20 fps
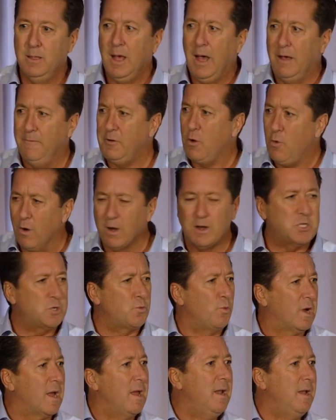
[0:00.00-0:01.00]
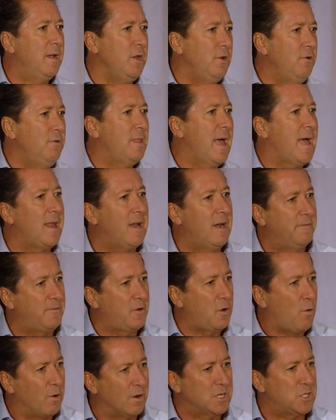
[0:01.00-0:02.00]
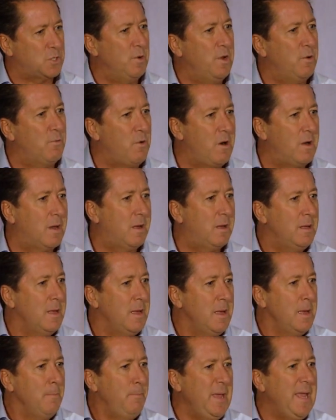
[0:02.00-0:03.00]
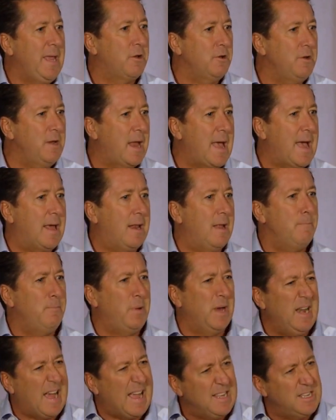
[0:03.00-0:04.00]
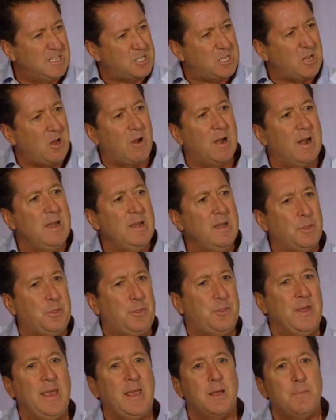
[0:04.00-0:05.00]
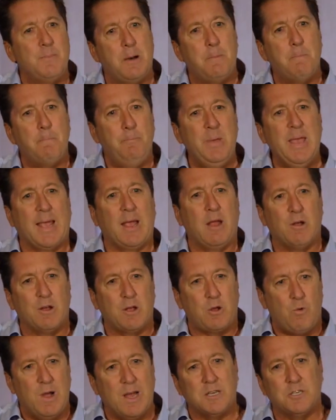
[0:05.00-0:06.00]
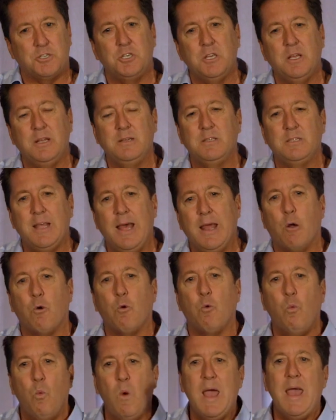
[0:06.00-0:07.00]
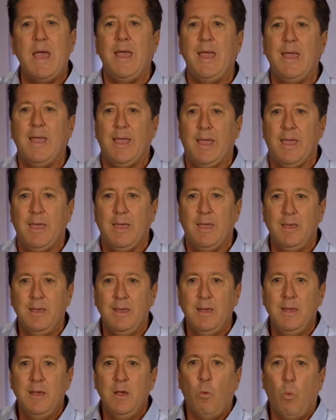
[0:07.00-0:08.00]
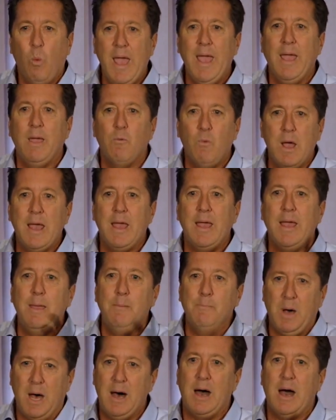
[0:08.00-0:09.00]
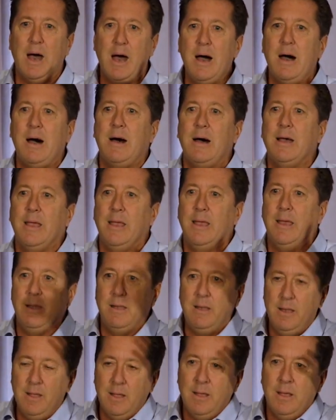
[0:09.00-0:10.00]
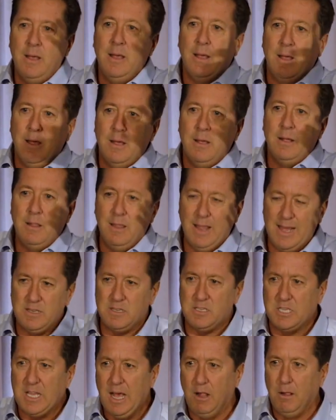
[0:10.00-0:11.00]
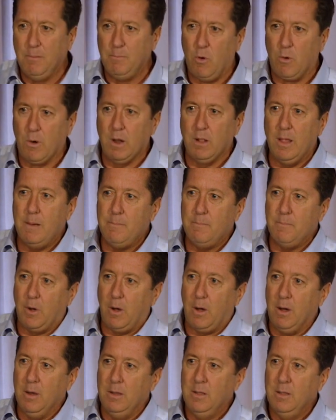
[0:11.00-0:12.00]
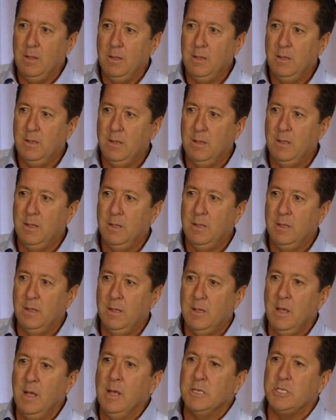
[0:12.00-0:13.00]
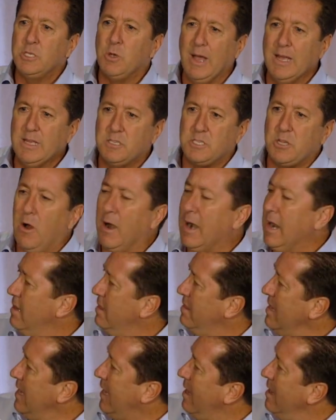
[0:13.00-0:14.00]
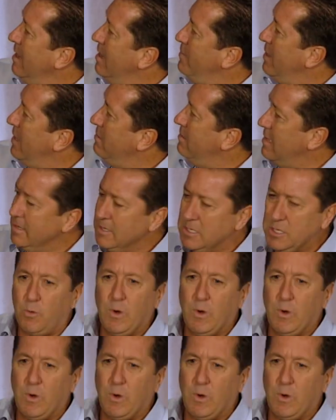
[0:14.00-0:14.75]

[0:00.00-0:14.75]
Of course we're going to do that, and of course we want to be good at it. But I started to think about bigger questions that are way, way, way behind, let's sell more lumber. So I started thinking about this